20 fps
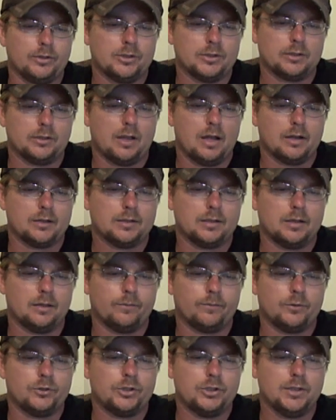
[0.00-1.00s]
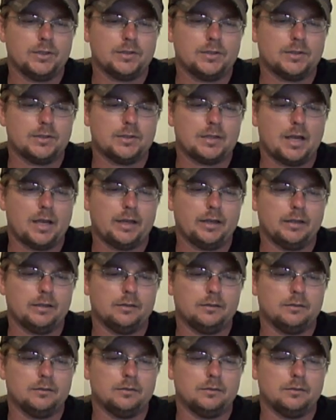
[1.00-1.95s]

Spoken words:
just locks it up for just a second